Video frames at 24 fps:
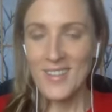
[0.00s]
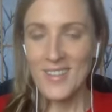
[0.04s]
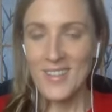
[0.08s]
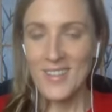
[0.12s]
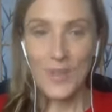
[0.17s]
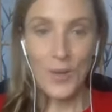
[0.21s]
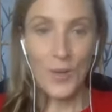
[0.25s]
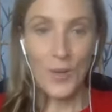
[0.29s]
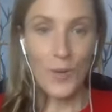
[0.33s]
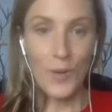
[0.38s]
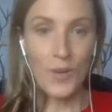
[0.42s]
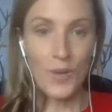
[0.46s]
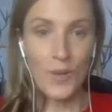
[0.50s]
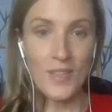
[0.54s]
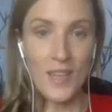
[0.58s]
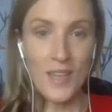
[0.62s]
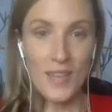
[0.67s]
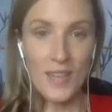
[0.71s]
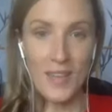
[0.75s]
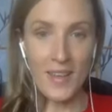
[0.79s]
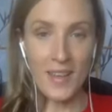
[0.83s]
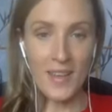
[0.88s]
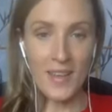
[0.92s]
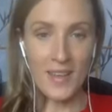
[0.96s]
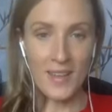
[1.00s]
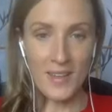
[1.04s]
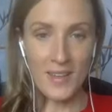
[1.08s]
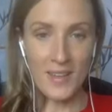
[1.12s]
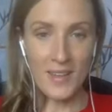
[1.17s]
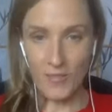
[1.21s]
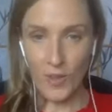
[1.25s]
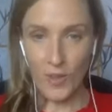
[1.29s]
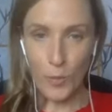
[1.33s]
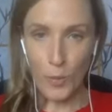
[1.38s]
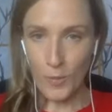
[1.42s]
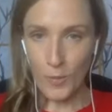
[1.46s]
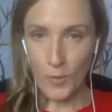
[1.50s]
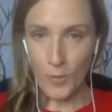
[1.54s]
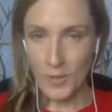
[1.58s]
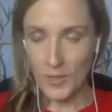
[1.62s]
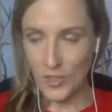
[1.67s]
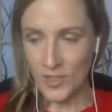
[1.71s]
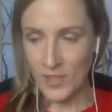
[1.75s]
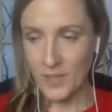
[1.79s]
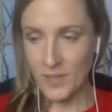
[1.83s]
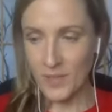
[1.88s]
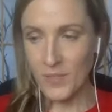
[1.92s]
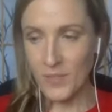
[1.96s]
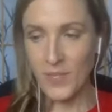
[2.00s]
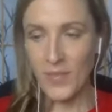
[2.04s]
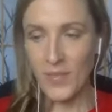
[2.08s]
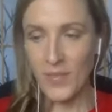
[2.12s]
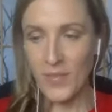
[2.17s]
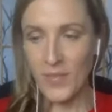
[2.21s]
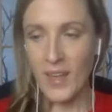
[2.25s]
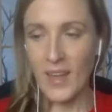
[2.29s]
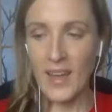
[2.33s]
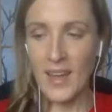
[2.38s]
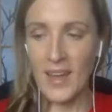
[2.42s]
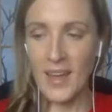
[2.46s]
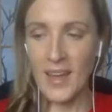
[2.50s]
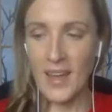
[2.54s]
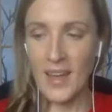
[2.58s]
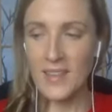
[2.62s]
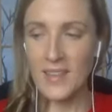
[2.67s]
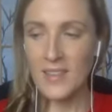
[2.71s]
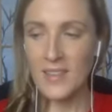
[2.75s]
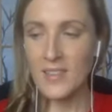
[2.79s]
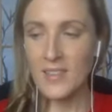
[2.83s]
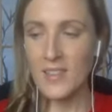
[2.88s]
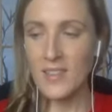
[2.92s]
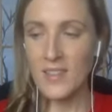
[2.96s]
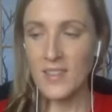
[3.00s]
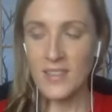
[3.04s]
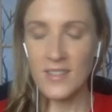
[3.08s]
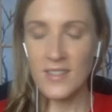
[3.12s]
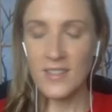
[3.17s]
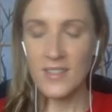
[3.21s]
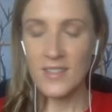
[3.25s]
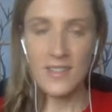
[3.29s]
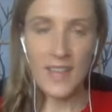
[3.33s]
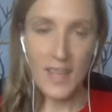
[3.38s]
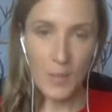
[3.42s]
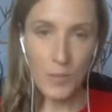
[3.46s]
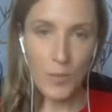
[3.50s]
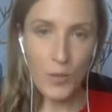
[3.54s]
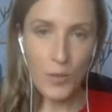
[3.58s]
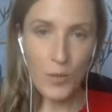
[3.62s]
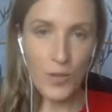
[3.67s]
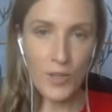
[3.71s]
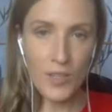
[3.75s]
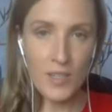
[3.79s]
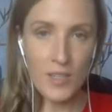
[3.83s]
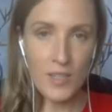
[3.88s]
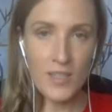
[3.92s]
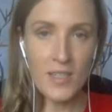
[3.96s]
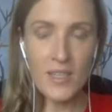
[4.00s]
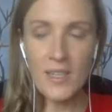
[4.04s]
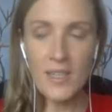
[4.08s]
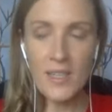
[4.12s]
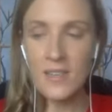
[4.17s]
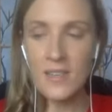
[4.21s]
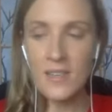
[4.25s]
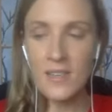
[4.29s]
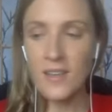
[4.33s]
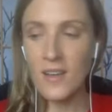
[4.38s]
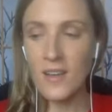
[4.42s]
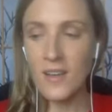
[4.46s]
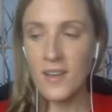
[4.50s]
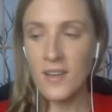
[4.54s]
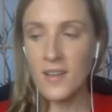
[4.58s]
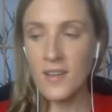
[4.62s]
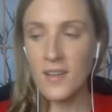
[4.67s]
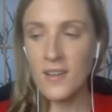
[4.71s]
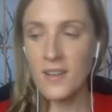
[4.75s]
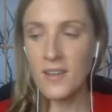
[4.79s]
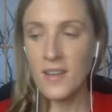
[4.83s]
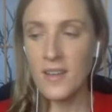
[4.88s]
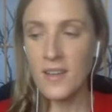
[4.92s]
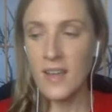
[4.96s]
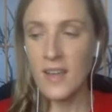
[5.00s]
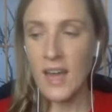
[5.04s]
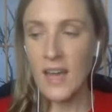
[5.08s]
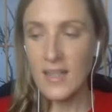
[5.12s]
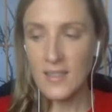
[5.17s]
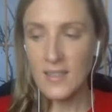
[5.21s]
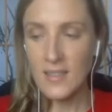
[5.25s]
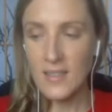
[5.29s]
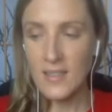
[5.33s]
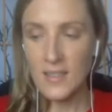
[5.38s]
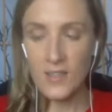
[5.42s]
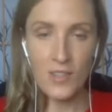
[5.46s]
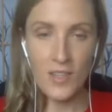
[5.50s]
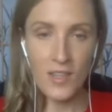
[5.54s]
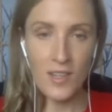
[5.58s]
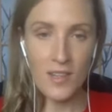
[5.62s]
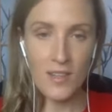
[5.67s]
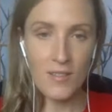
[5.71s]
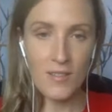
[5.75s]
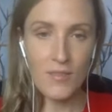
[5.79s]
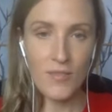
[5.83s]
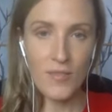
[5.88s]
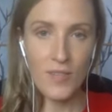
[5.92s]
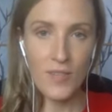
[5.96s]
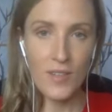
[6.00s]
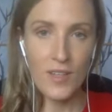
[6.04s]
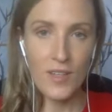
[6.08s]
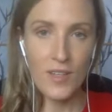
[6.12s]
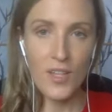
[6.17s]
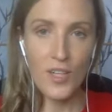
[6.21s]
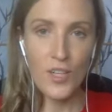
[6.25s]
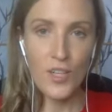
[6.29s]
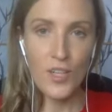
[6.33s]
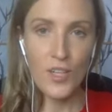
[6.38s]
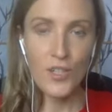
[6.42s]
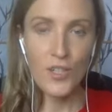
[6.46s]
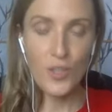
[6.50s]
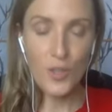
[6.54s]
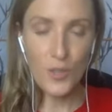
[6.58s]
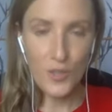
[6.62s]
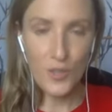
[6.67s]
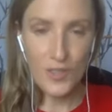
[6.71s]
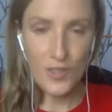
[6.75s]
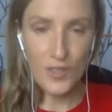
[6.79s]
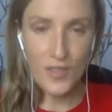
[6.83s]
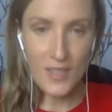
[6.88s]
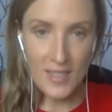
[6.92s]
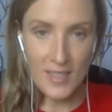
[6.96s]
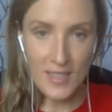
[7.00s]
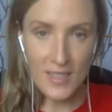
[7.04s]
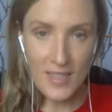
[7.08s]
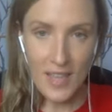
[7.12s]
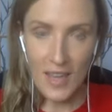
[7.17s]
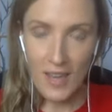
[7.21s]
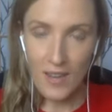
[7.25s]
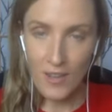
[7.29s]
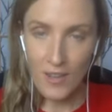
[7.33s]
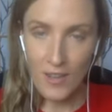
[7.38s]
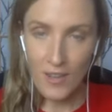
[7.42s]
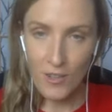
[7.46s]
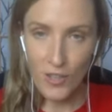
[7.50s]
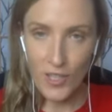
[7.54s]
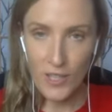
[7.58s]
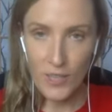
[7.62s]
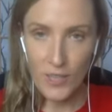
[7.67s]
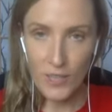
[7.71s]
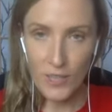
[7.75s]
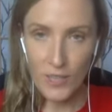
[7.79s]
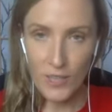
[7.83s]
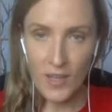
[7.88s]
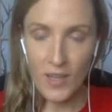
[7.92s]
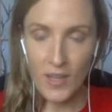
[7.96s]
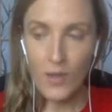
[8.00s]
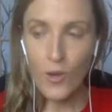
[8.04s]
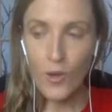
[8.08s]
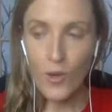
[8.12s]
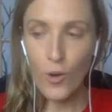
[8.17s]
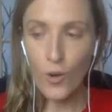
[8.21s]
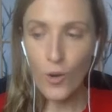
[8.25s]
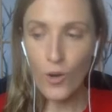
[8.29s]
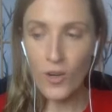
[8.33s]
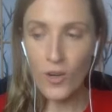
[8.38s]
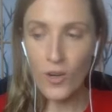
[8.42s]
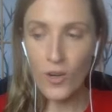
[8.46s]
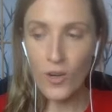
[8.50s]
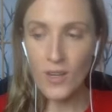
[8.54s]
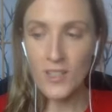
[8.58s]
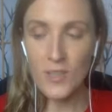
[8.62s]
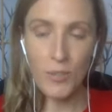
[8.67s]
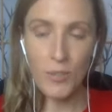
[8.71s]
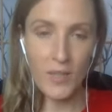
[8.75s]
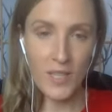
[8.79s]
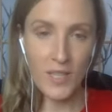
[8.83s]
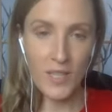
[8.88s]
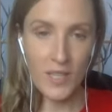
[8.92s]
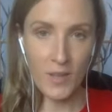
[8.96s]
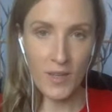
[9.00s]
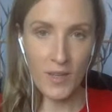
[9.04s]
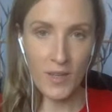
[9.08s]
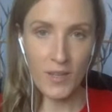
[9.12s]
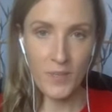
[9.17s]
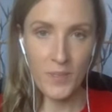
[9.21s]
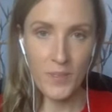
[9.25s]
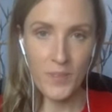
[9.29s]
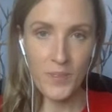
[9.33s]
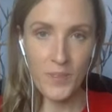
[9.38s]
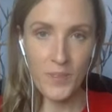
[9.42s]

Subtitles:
So take that in, full permission. And the second point is on asking yourself, does this energize me or deplete me?